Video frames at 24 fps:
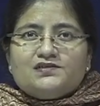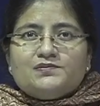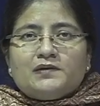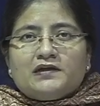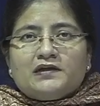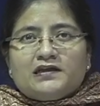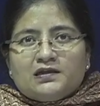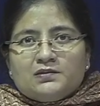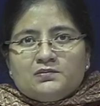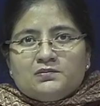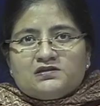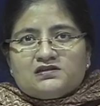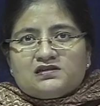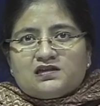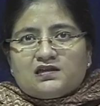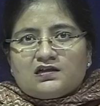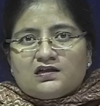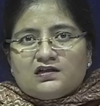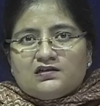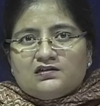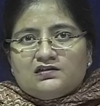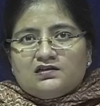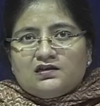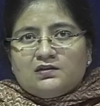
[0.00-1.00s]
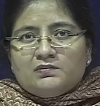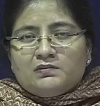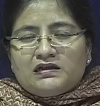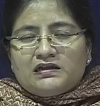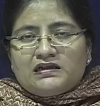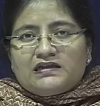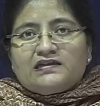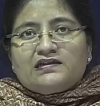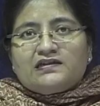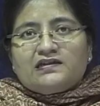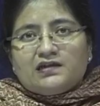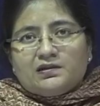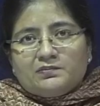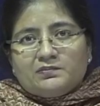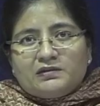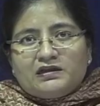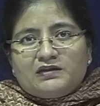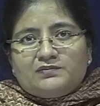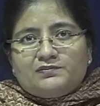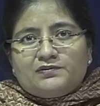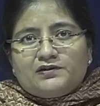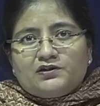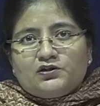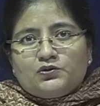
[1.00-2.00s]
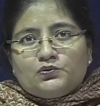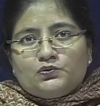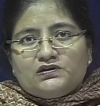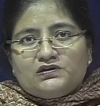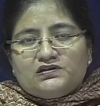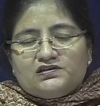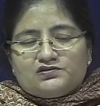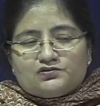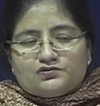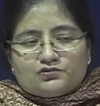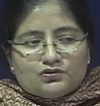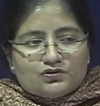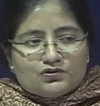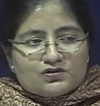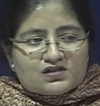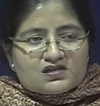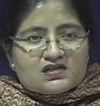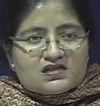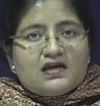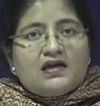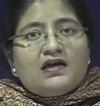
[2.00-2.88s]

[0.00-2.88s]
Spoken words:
My name is Aradhana Malik and I'm helping you with this course.